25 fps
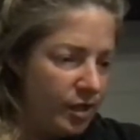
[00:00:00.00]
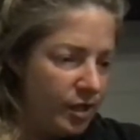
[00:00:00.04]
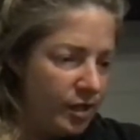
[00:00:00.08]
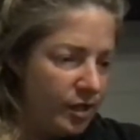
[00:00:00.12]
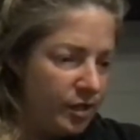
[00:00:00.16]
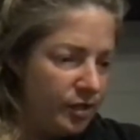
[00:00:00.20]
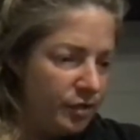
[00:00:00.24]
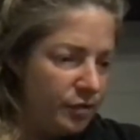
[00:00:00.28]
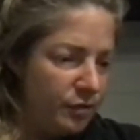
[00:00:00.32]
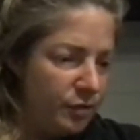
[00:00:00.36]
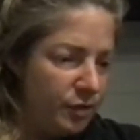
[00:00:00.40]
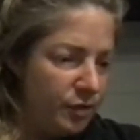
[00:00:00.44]

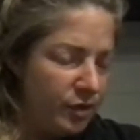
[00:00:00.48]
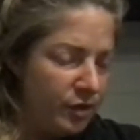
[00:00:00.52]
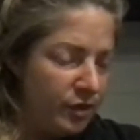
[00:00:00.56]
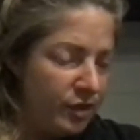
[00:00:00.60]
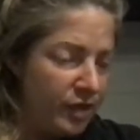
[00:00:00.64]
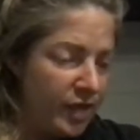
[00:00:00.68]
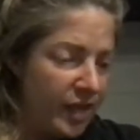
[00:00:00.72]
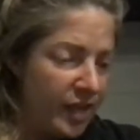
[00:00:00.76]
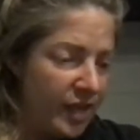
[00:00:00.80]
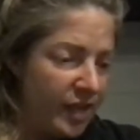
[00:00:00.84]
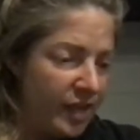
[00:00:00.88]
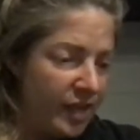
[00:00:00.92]
You are
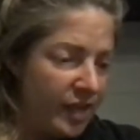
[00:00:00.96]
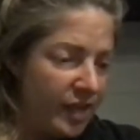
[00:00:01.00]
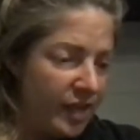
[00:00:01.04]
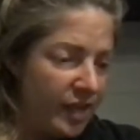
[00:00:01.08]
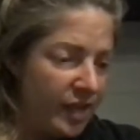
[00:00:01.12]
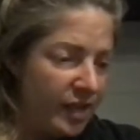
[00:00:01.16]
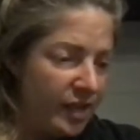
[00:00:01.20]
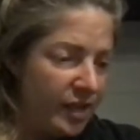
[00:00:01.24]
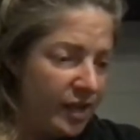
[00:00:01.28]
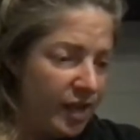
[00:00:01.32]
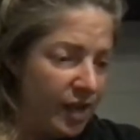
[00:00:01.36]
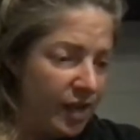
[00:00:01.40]
getting
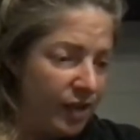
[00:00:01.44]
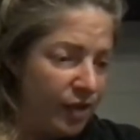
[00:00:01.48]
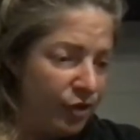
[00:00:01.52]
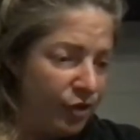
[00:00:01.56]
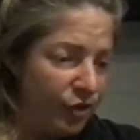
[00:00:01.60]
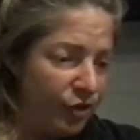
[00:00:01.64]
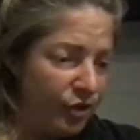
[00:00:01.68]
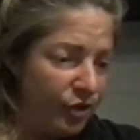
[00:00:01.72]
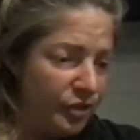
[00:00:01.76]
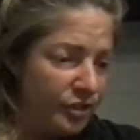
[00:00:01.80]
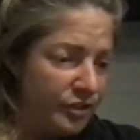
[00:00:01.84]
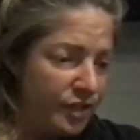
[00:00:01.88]
in at a
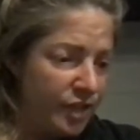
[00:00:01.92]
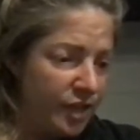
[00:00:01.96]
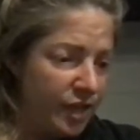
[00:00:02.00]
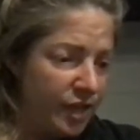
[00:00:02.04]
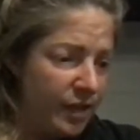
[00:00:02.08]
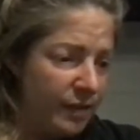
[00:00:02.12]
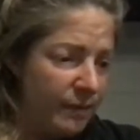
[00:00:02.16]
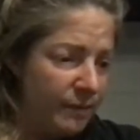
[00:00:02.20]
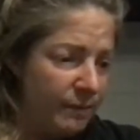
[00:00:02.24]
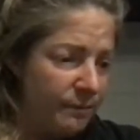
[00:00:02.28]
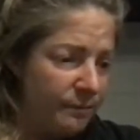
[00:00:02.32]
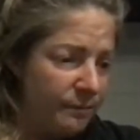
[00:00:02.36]
good
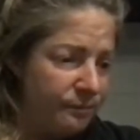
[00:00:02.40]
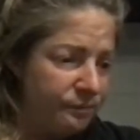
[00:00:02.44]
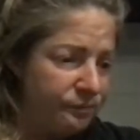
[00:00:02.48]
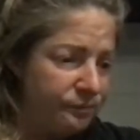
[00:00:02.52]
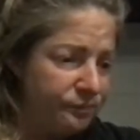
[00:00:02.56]
time.